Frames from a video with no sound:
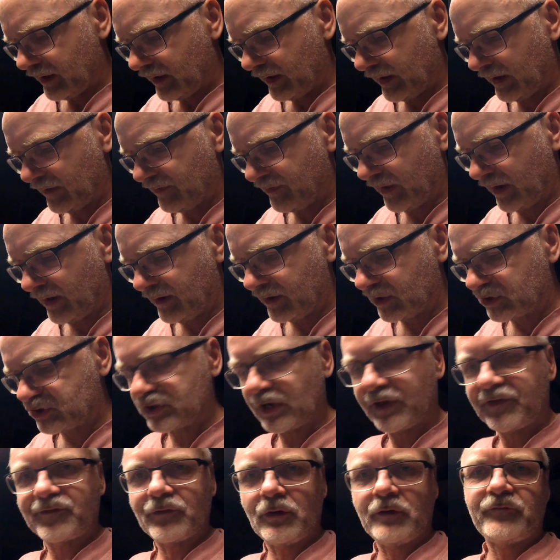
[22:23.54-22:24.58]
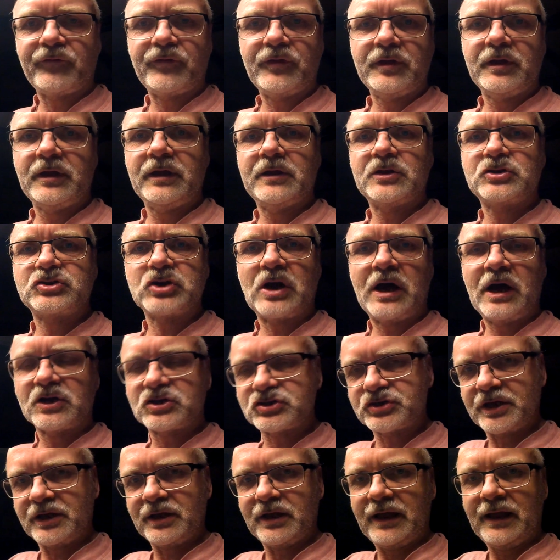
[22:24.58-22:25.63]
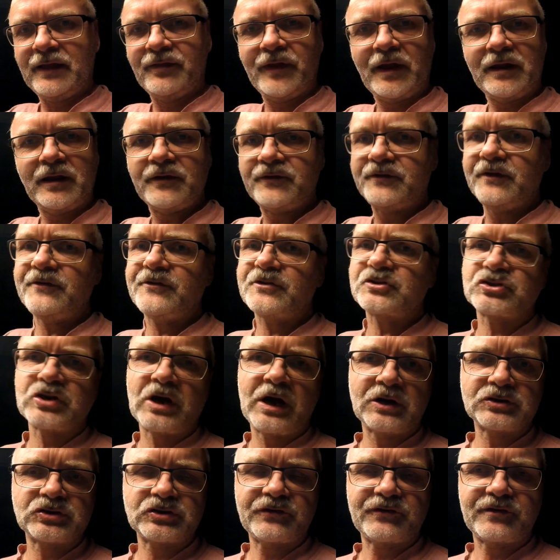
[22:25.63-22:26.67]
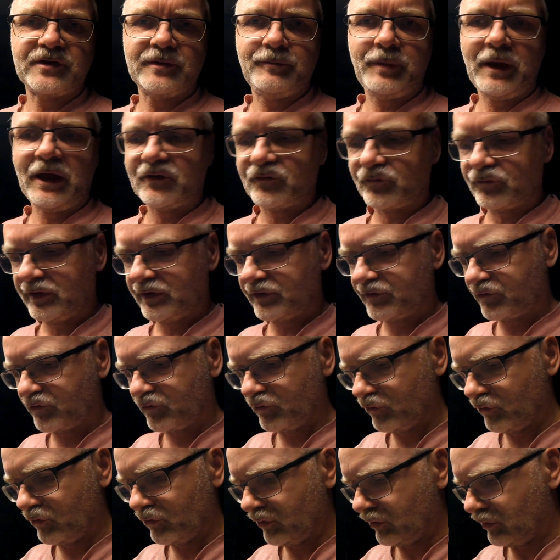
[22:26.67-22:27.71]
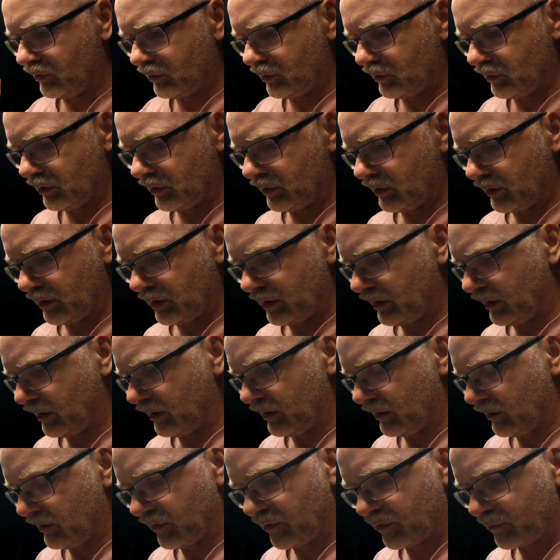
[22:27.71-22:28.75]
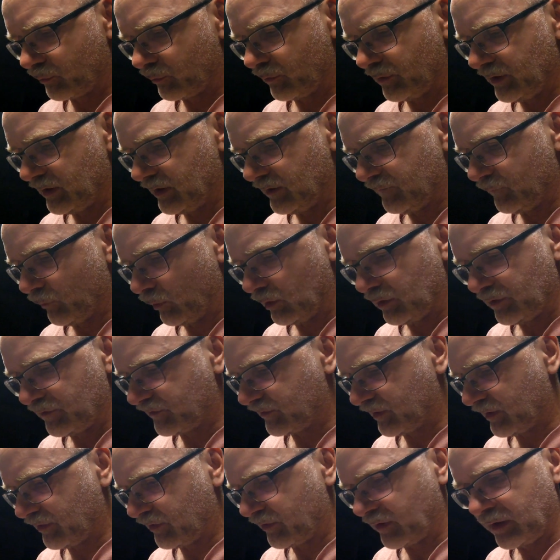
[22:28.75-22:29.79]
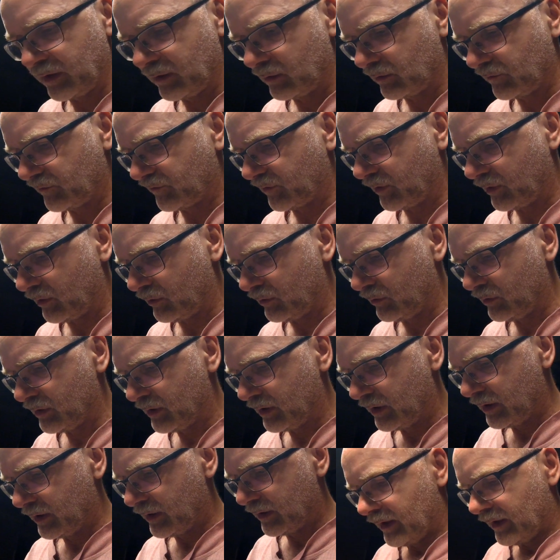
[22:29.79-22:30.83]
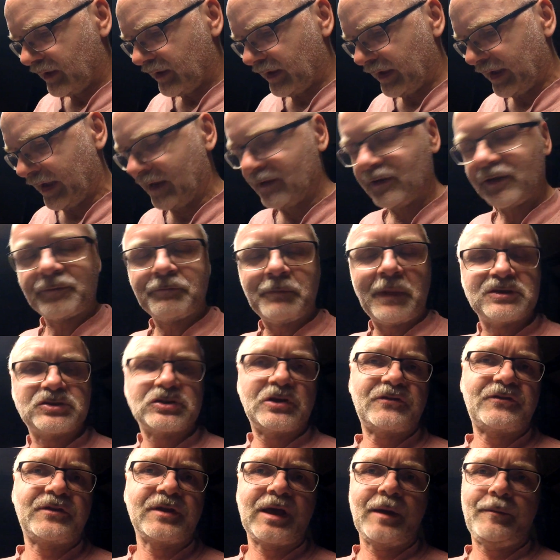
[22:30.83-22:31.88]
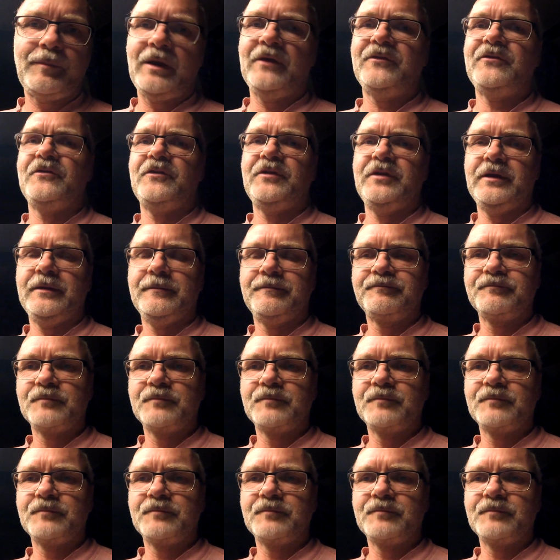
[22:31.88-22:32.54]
And then it shuts off the charging, and then it discharges the battery to 3 volts, I think, or so. And it measures the capacity.